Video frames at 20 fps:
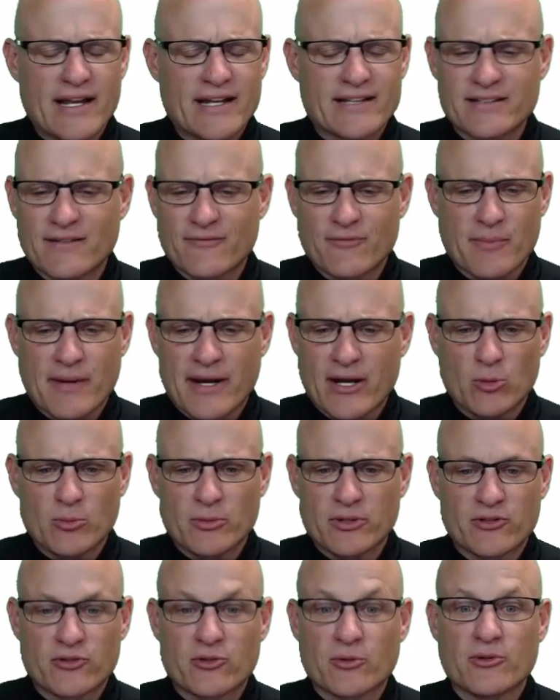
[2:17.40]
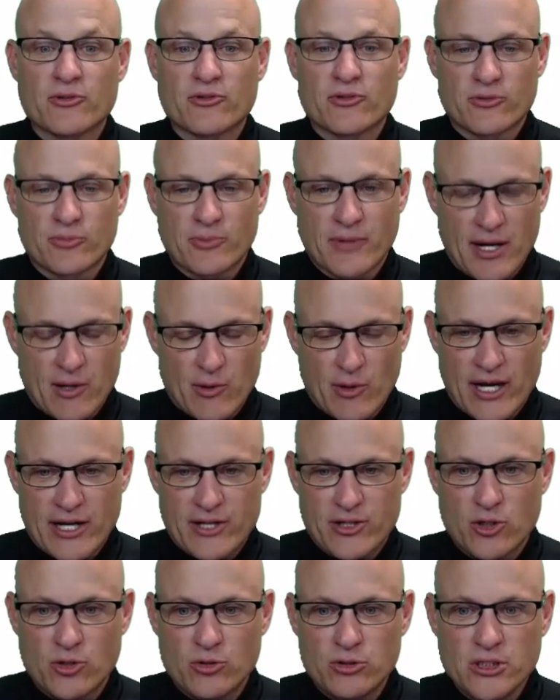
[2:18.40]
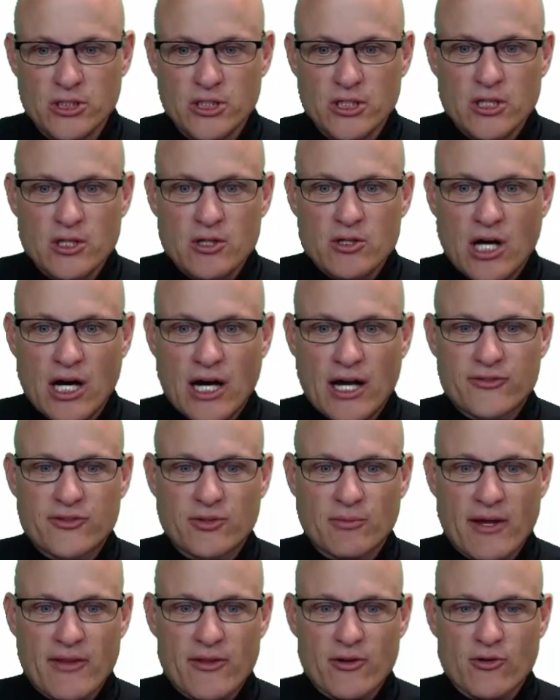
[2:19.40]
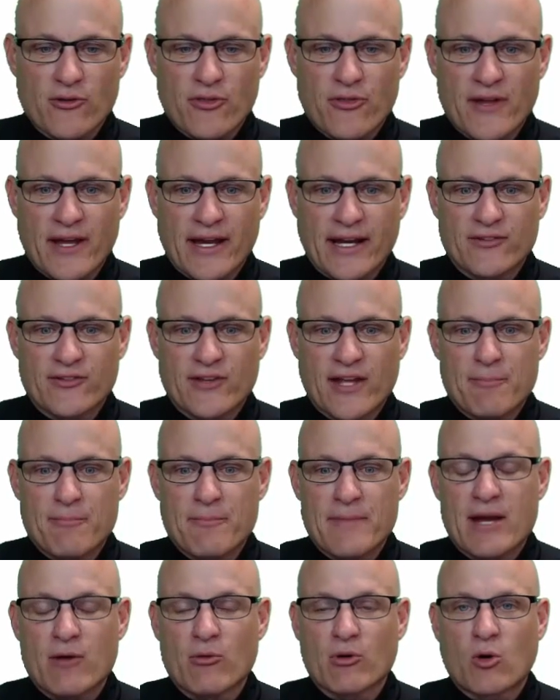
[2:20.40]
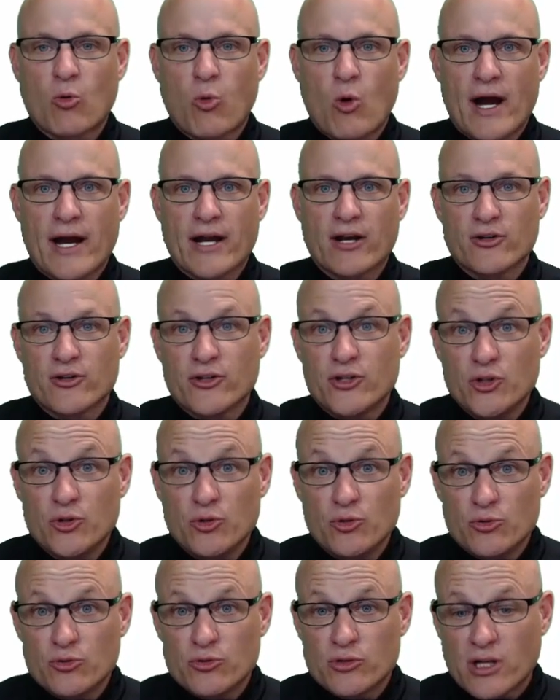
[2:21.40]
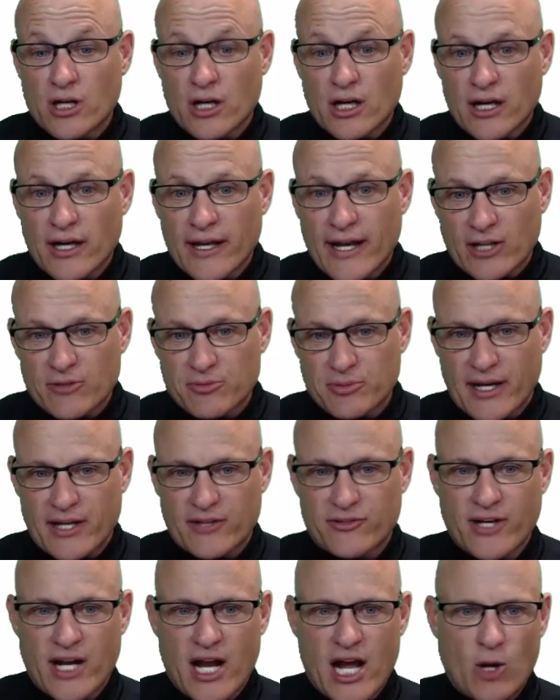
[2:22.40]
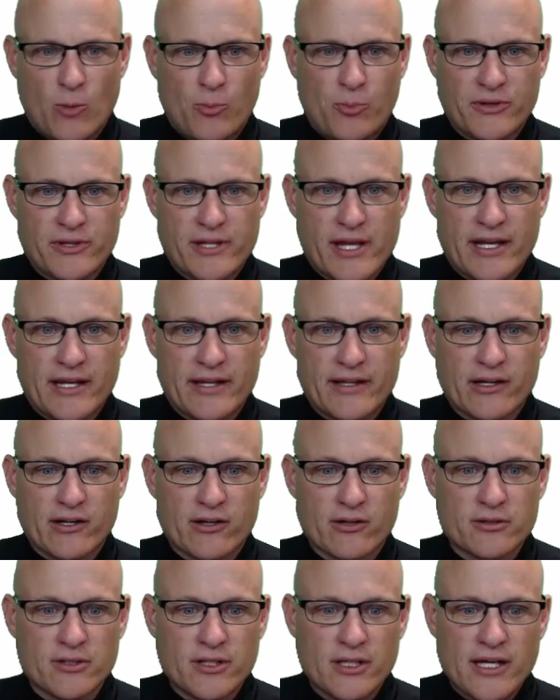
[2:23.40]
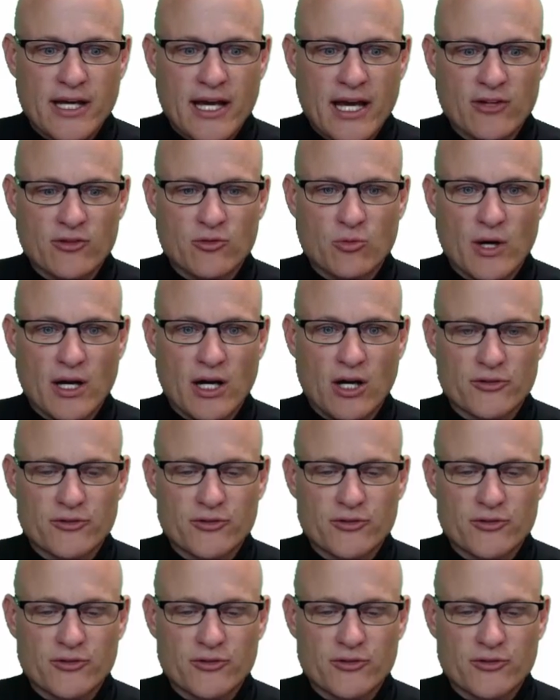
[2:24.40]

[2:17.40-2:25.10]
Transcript: uh, ah, it's not for binomial distributions, but I, when I do uh, some other things that may require you uh, an explanation, I'll put that in there as